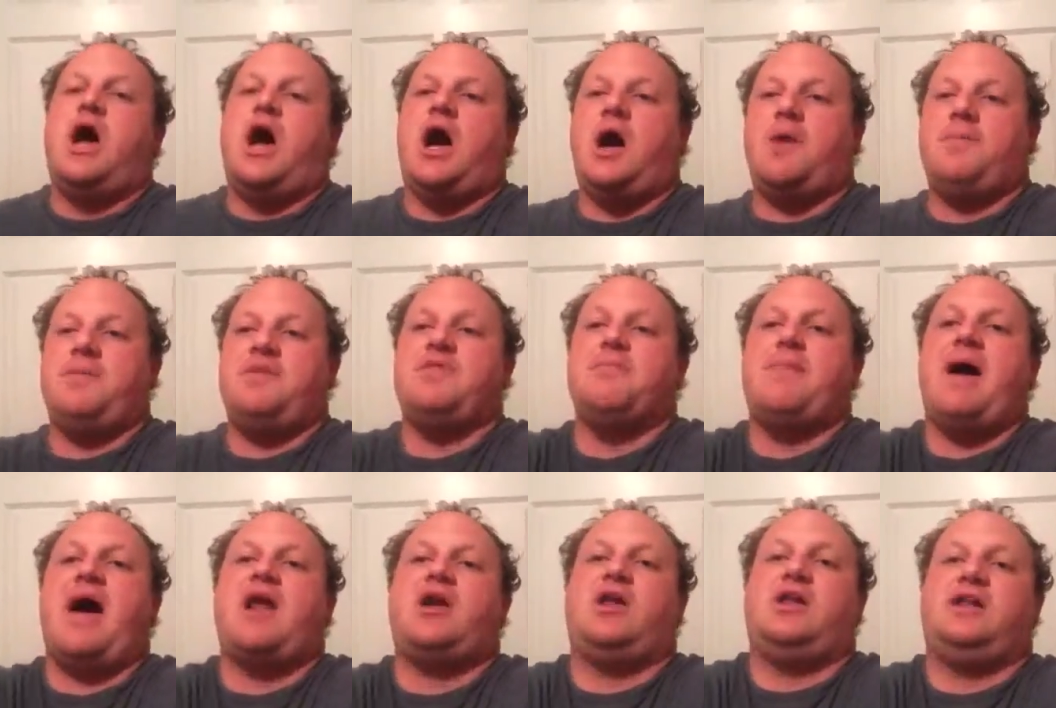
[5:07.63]
Um, in the
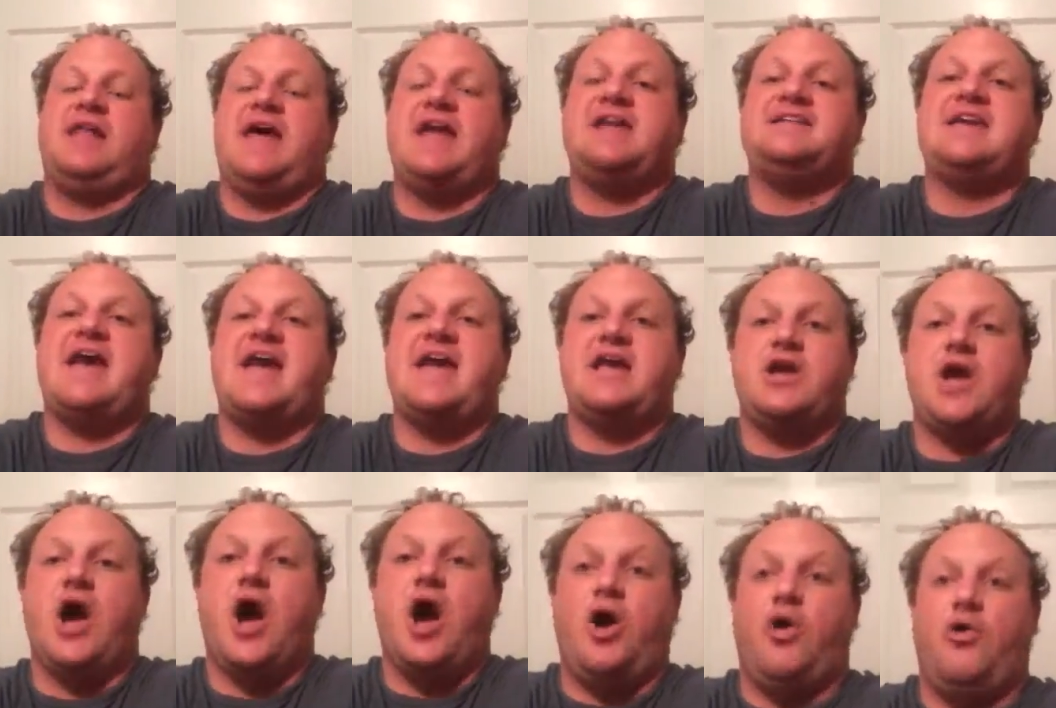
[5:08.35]
Battle of
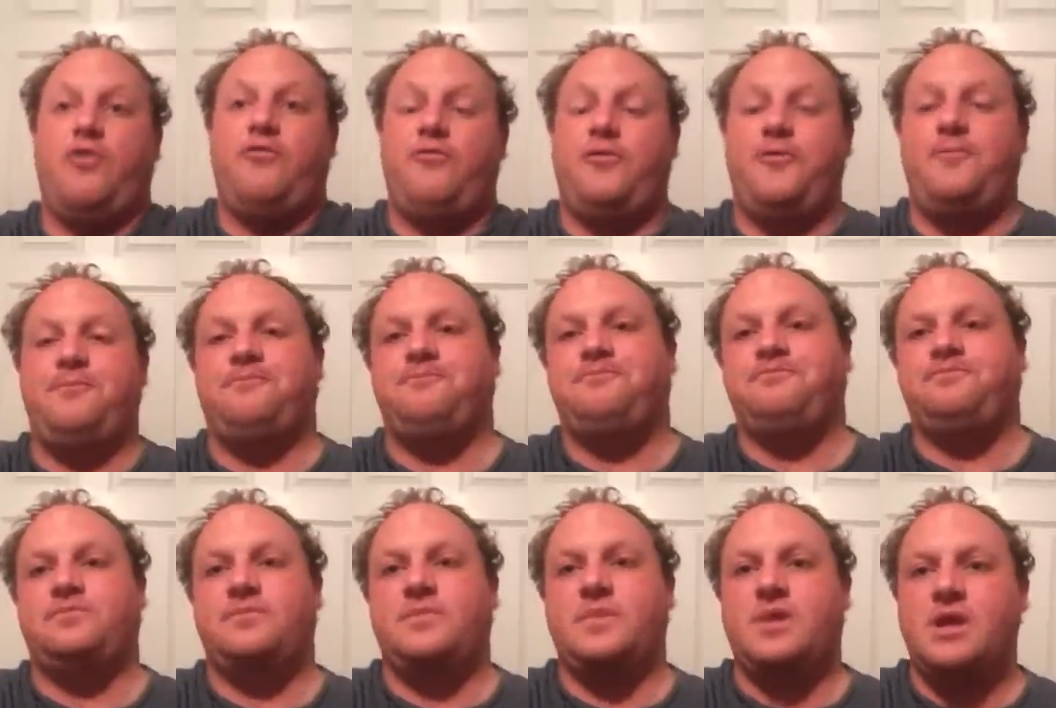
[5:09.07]
Leyte Gulf,
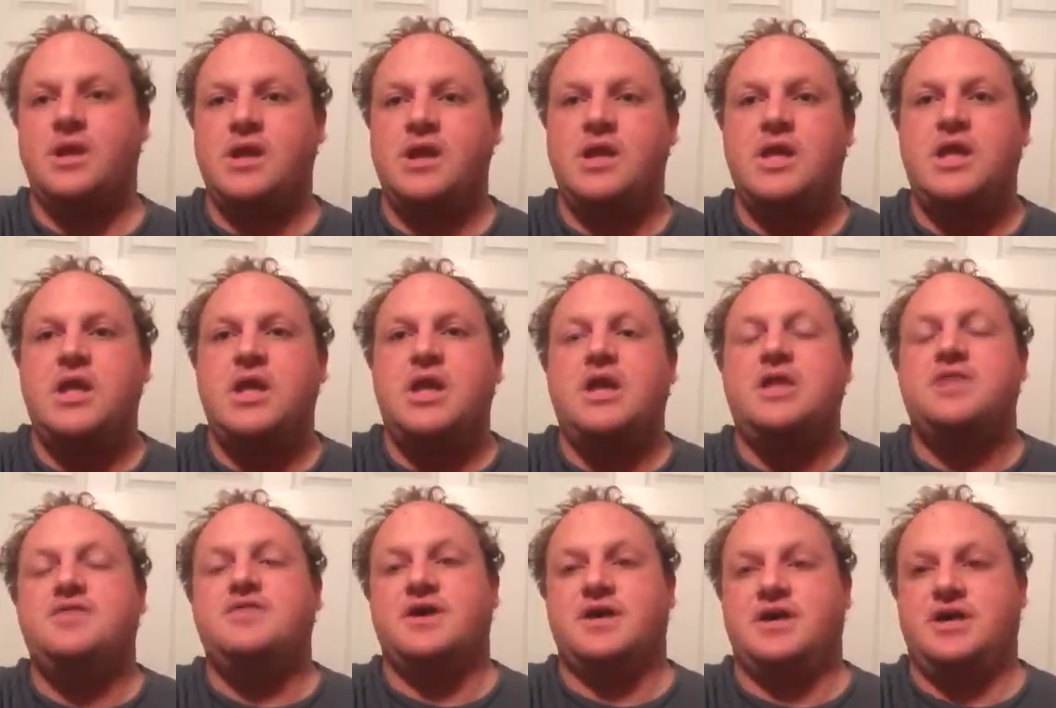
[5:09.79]

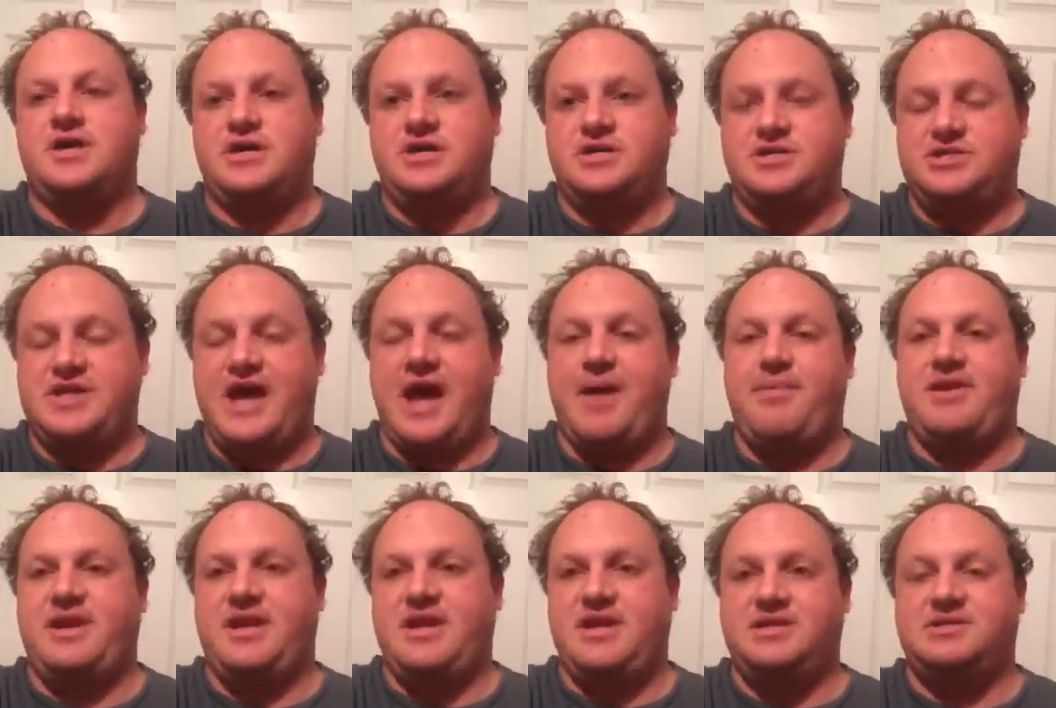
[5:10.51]
the
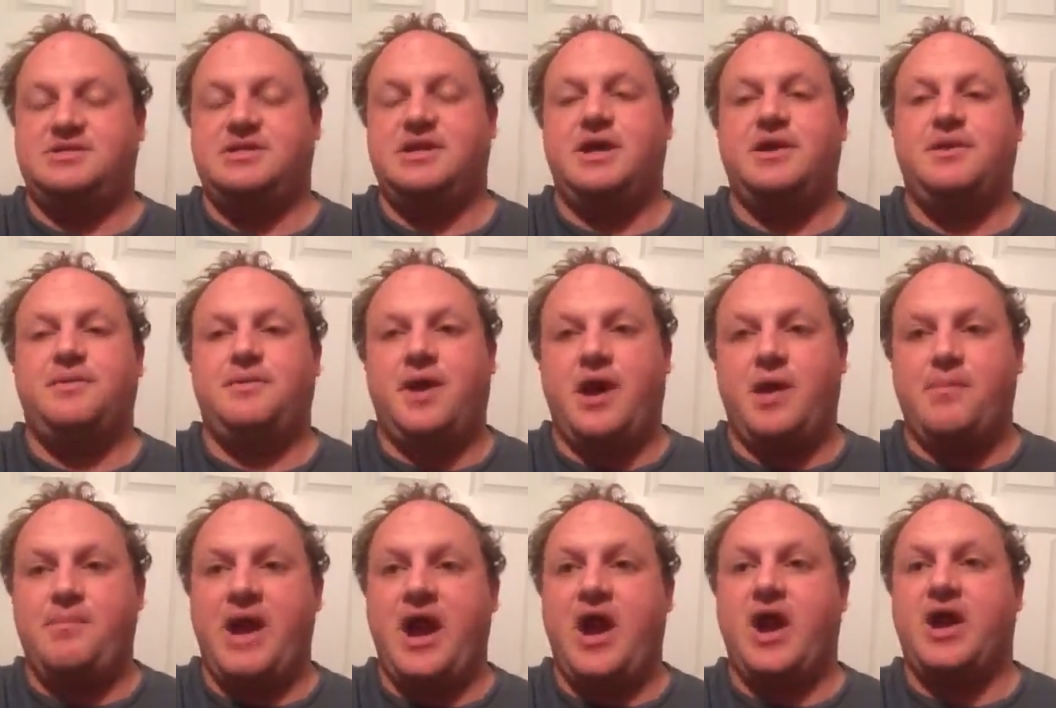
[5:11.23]
Japanese
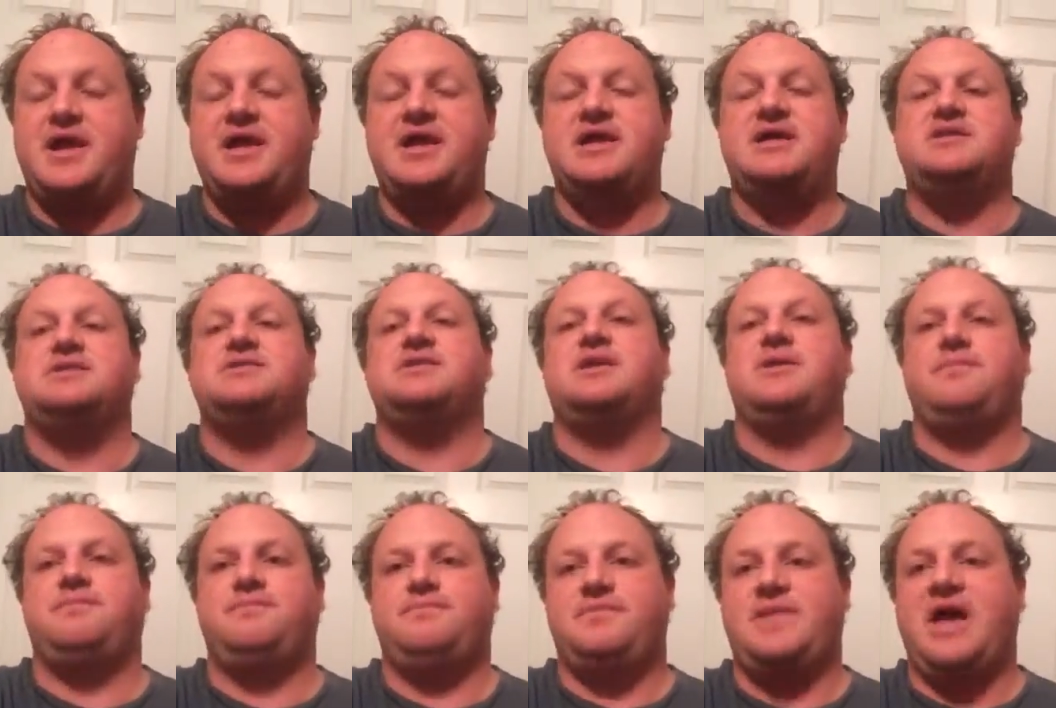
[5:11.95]
Americans
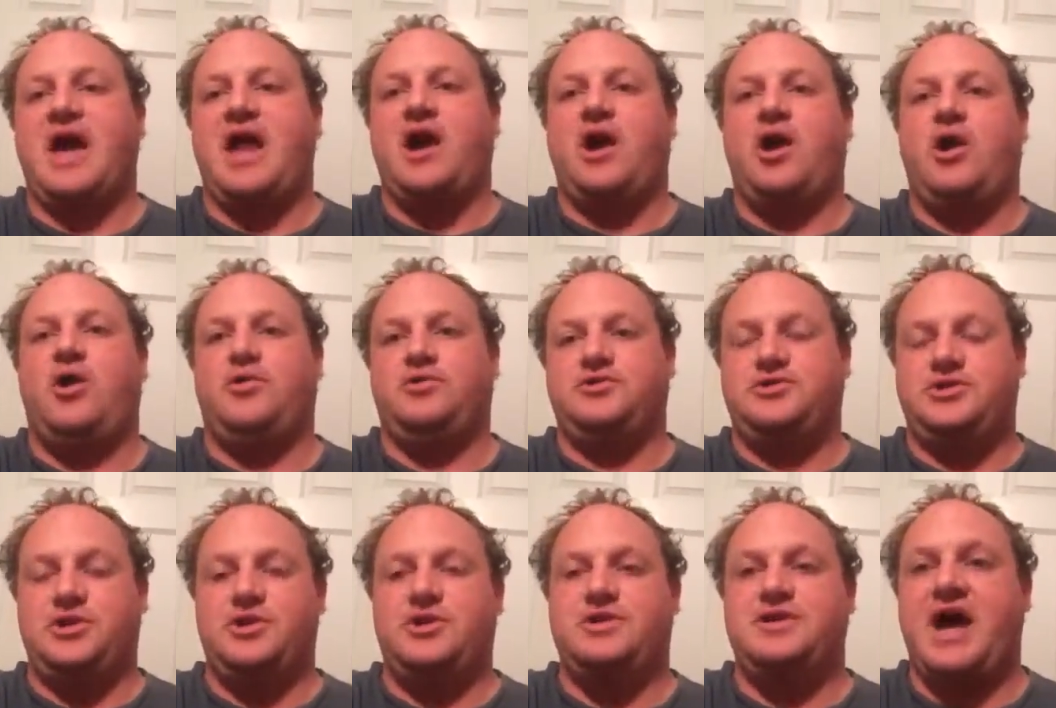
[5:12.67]
got a
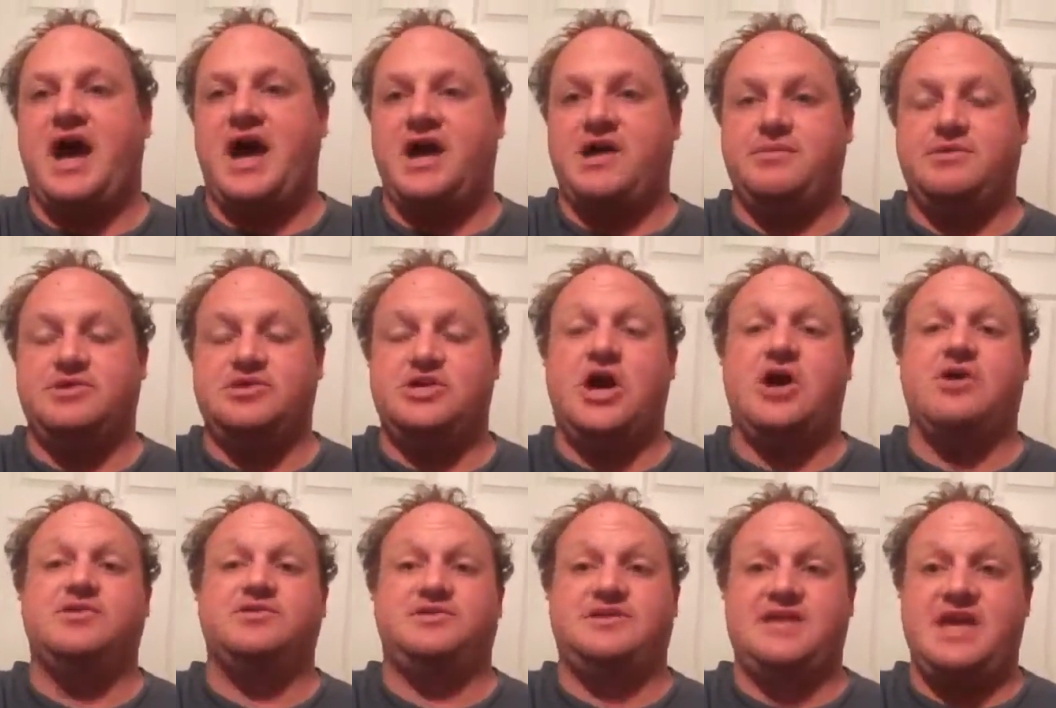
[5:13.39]
hold to documents
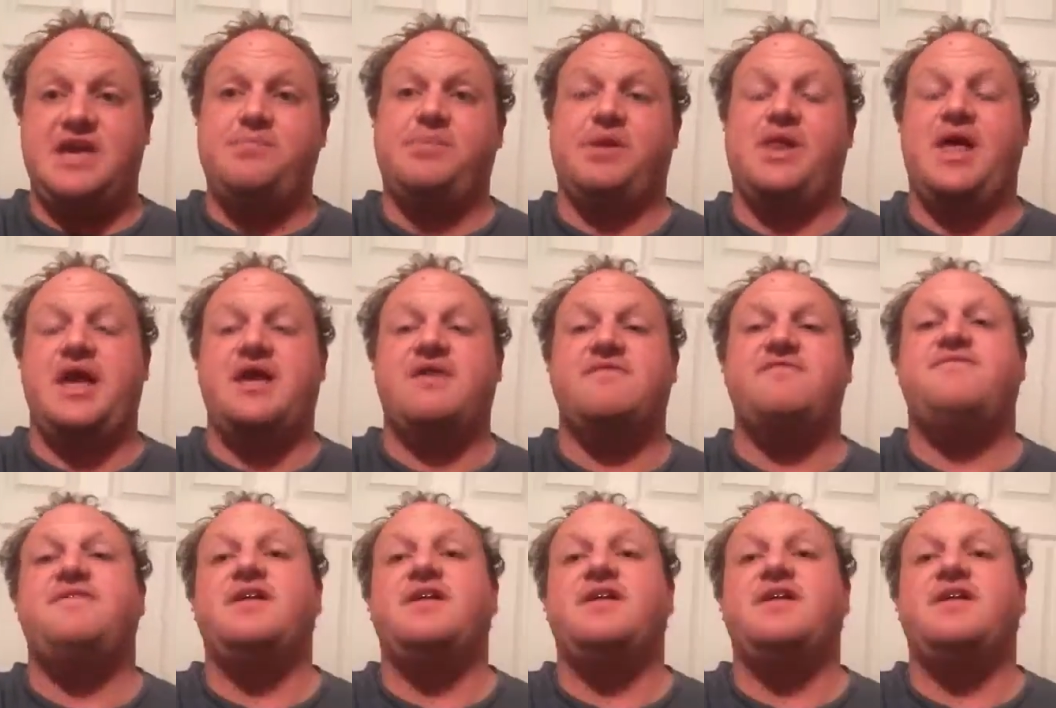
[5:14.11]
called Z Plan.